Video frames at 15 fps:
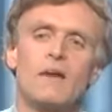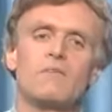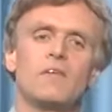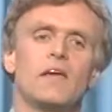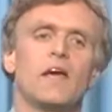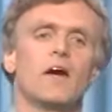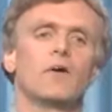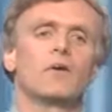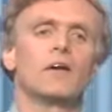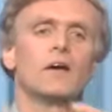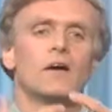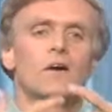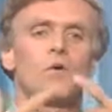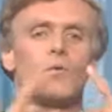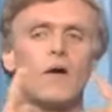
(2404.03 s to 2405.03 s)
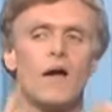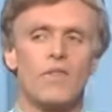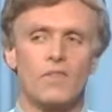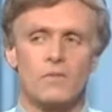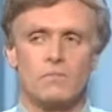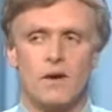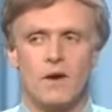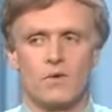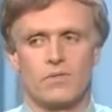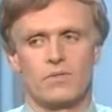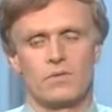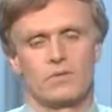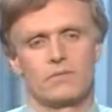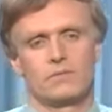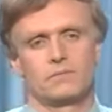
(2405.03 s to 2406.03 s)
Then we have the area around
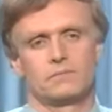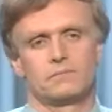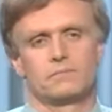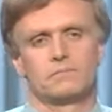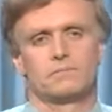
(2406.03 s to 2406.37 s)
the mouth.